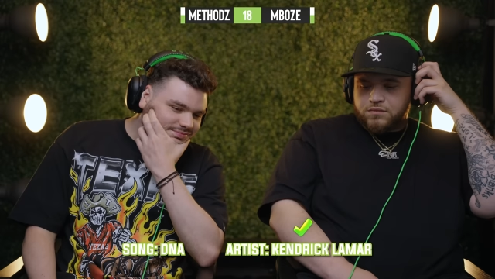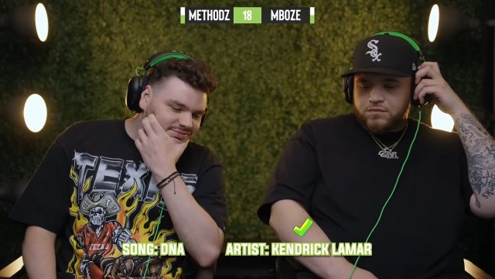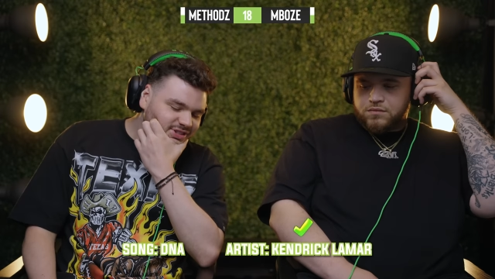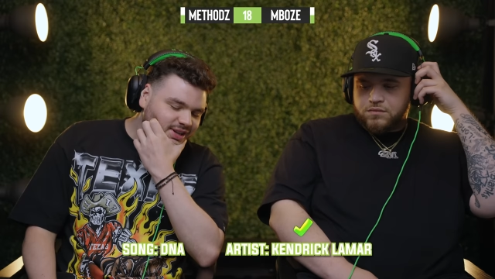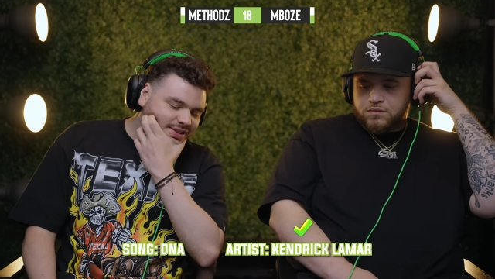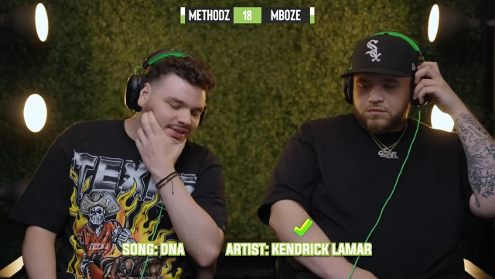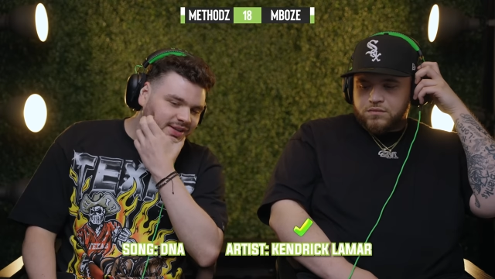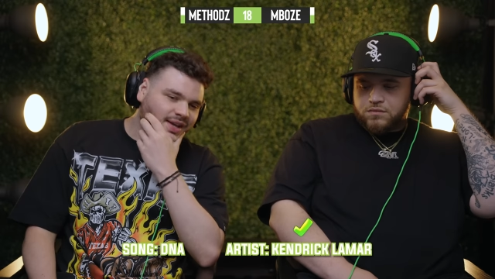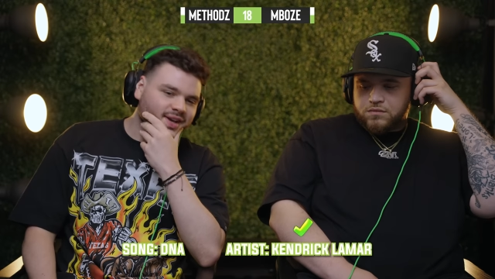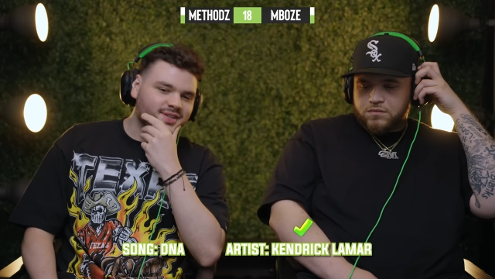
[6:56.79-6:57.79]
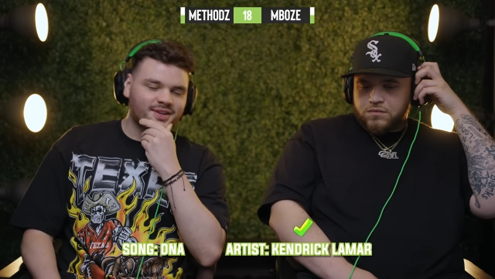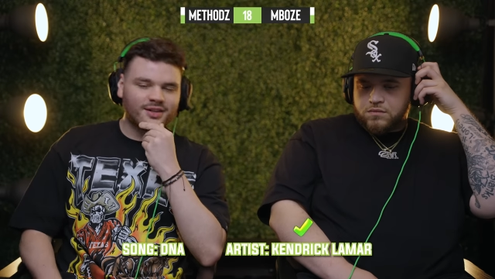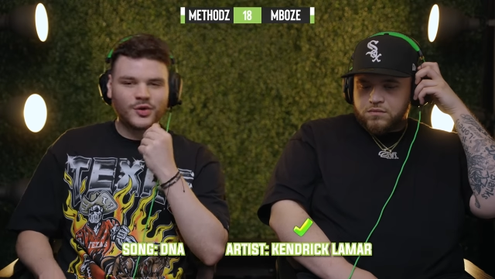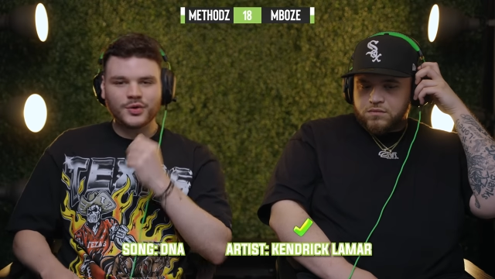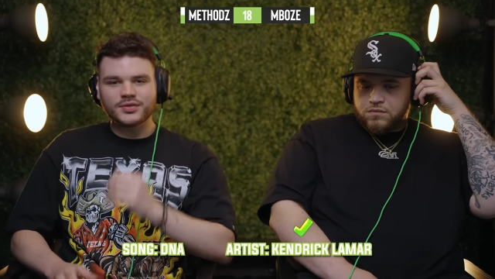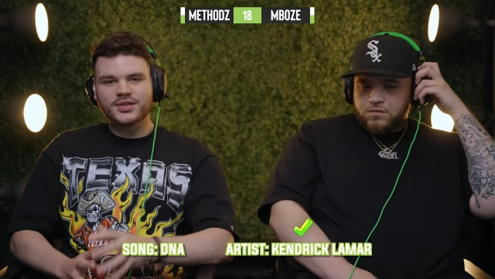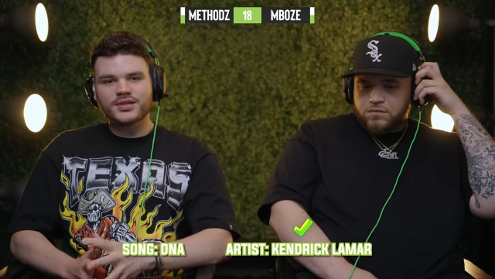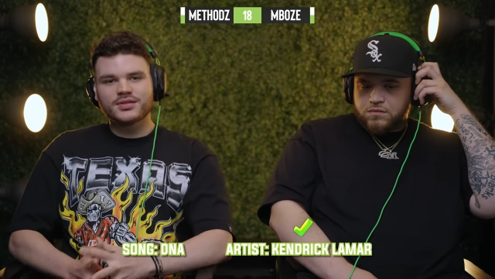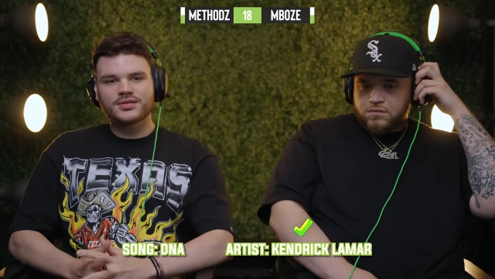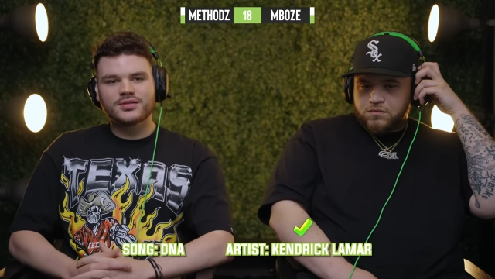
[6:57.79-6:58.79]
Speaker 1: It's
Speaker 2: not DNA. It's not
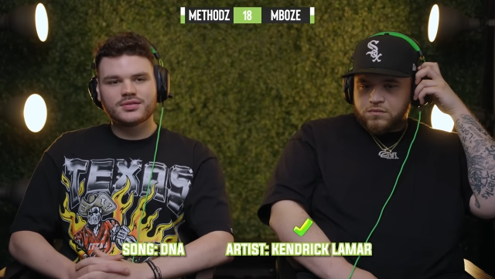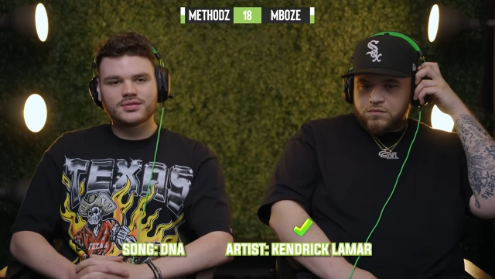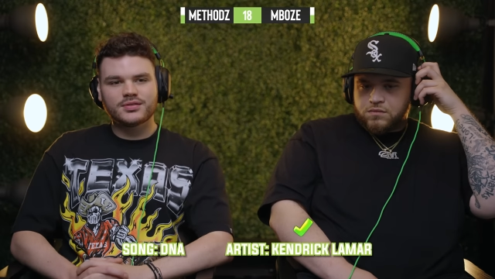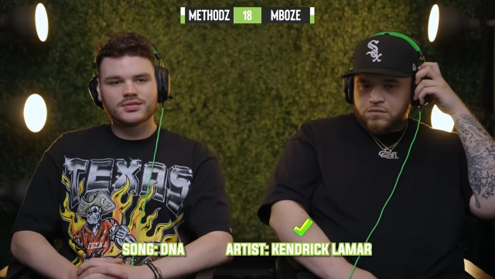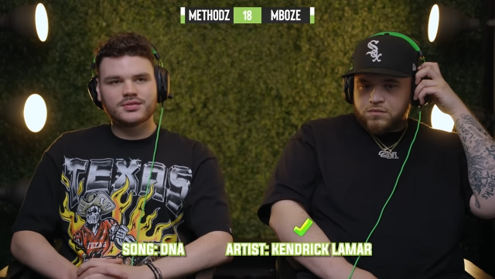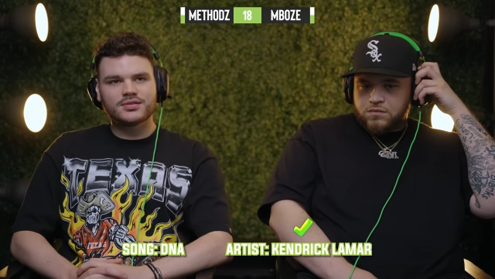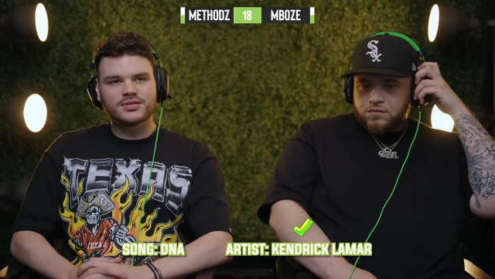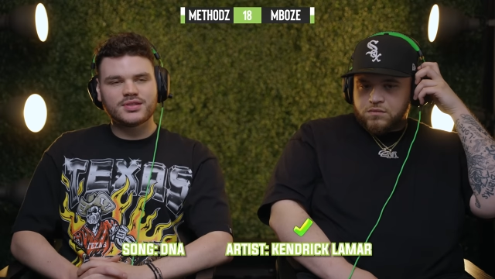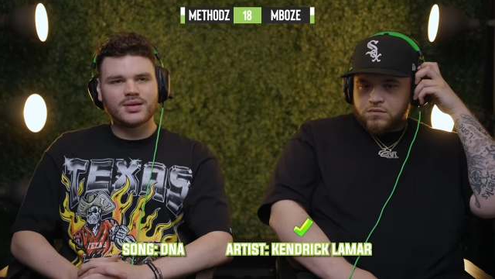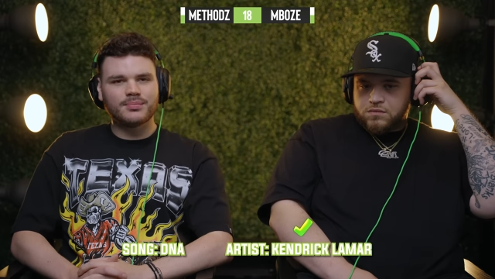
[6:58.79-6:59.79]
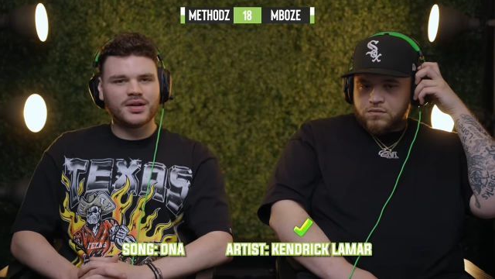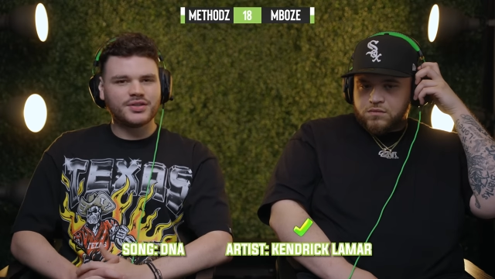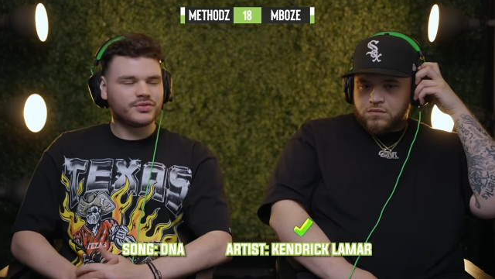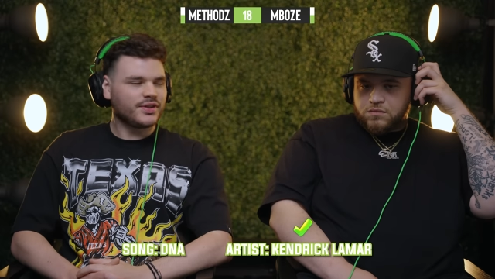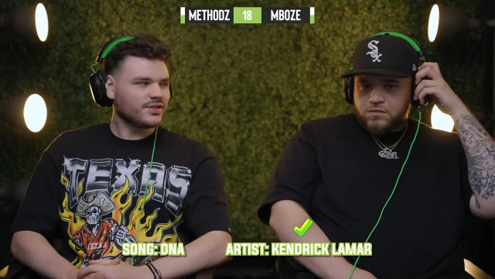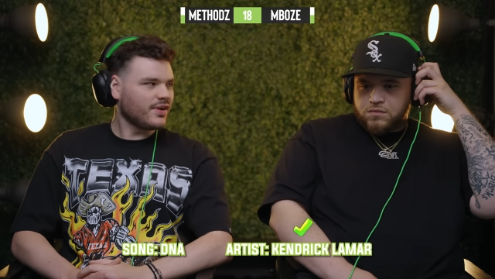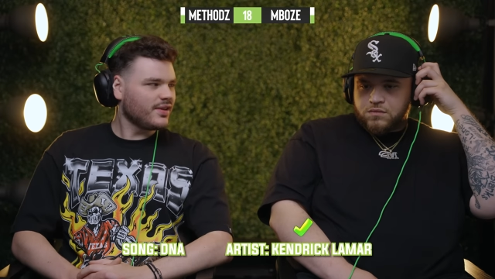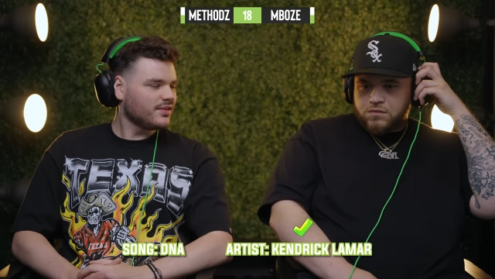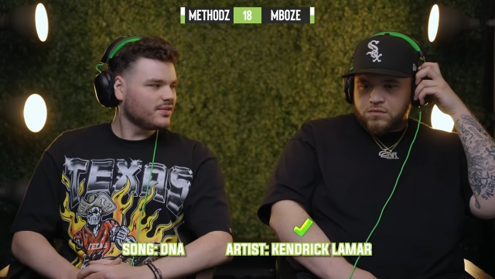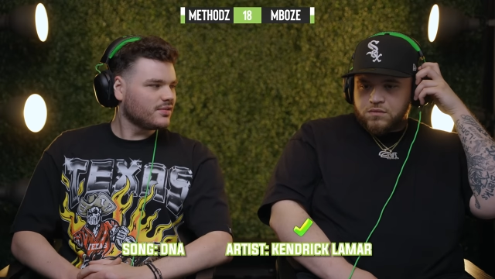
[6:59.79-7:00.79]
loyalty. It's not money trees, right?
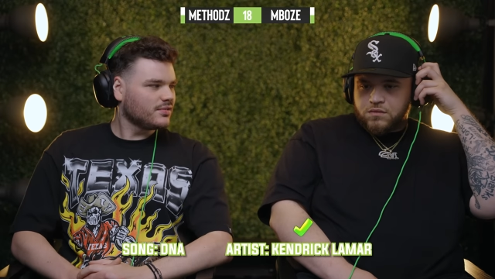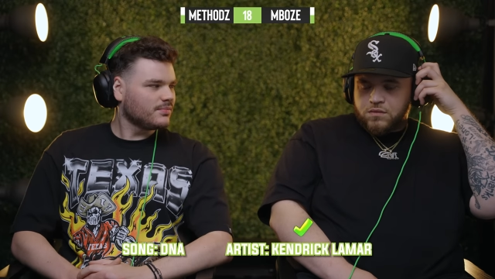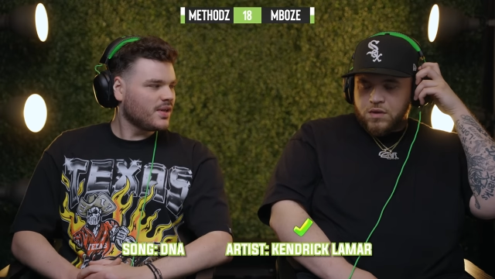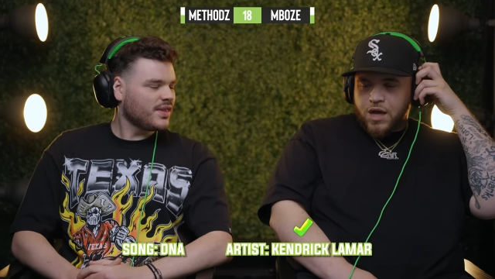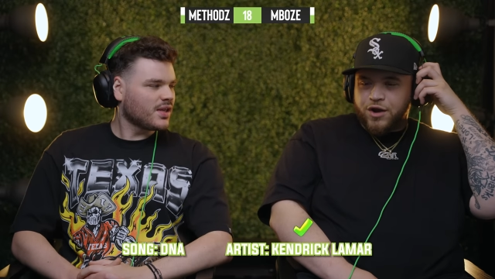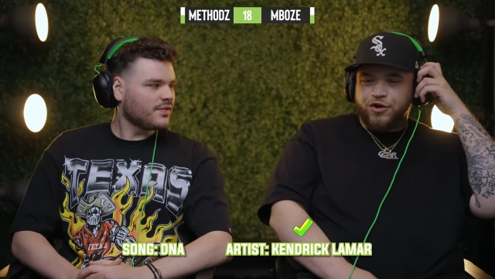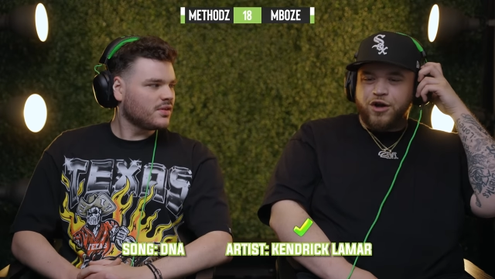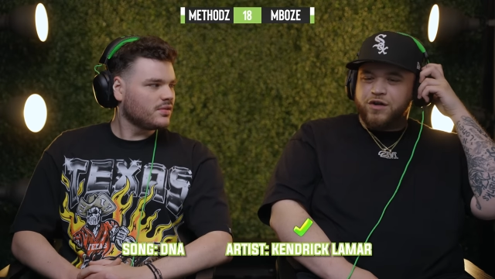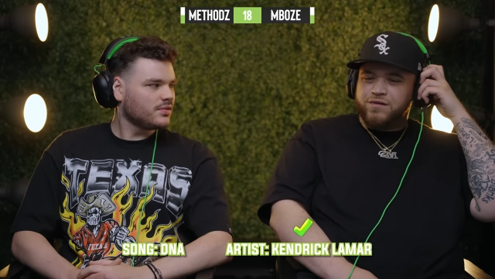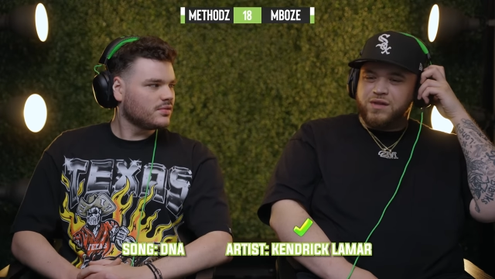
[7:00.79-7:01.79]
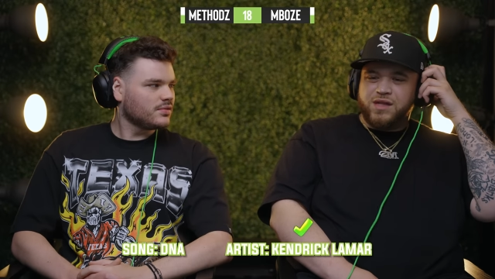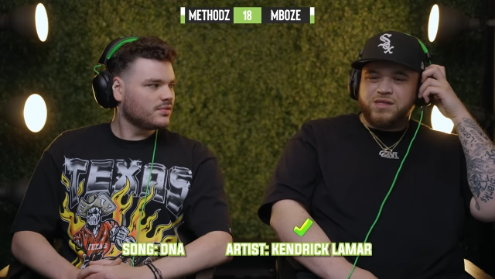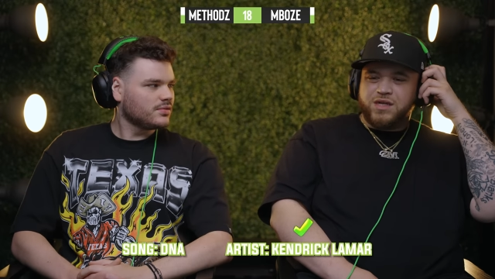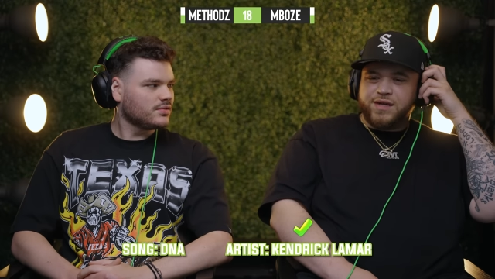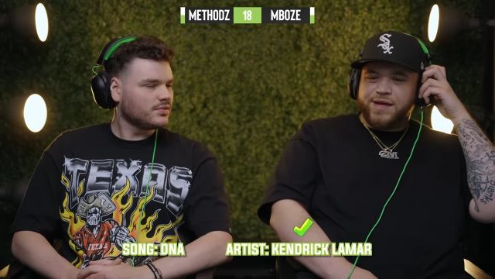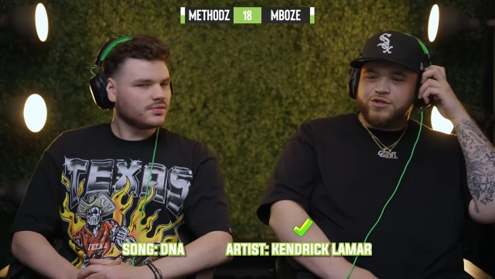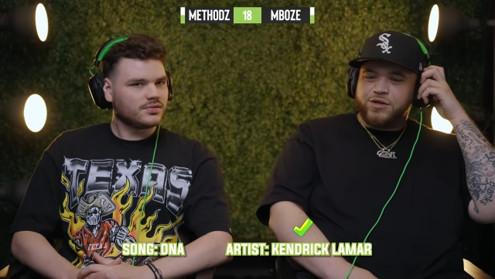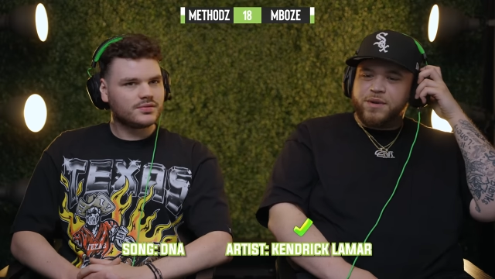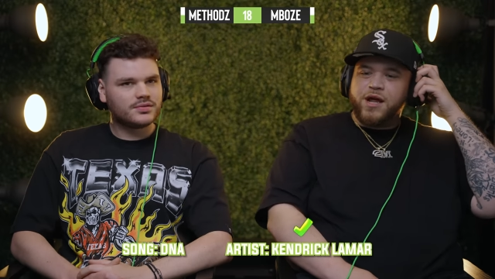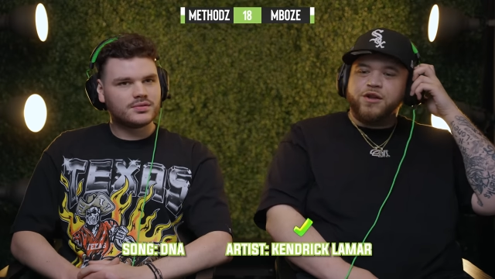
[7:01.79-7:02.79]
Speaker 1: I don't know. I don't really listen to
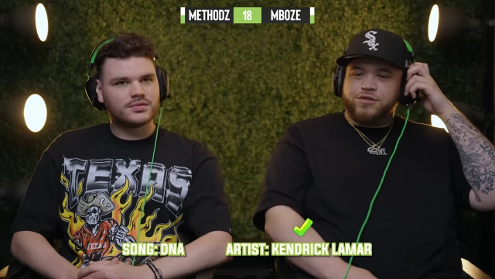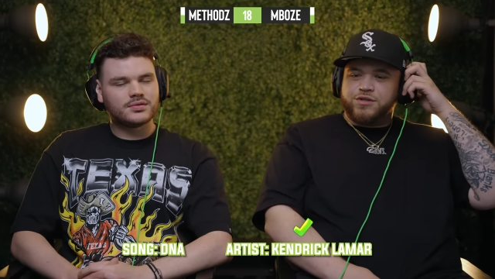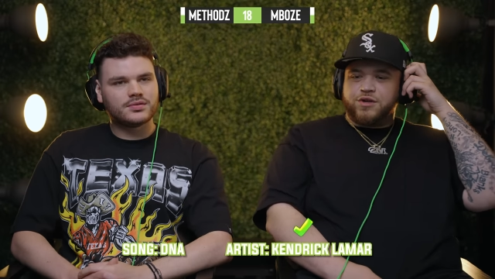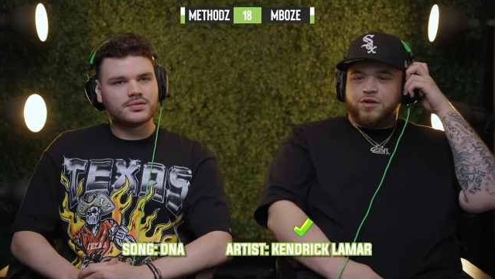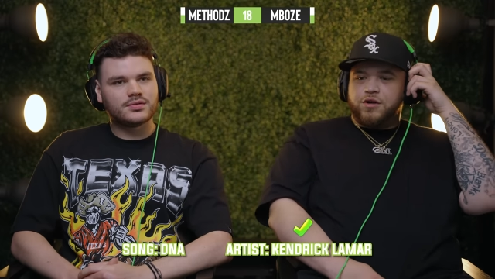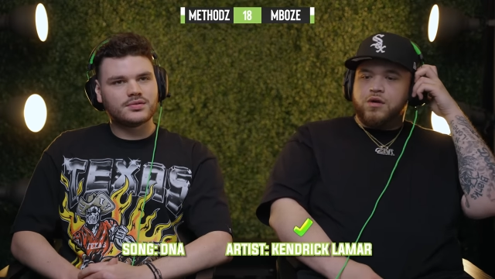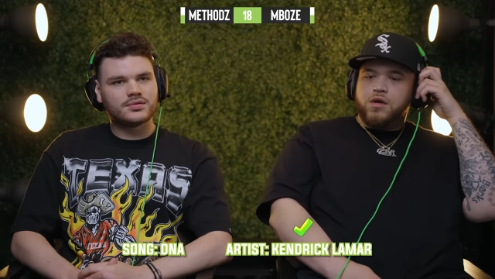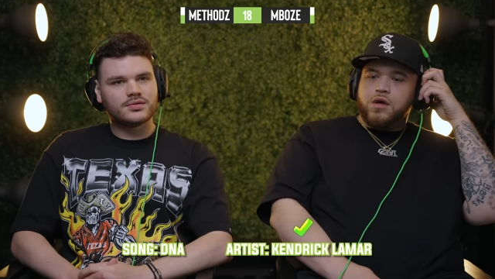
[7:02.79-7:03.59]
Kendrick, but I know the song though.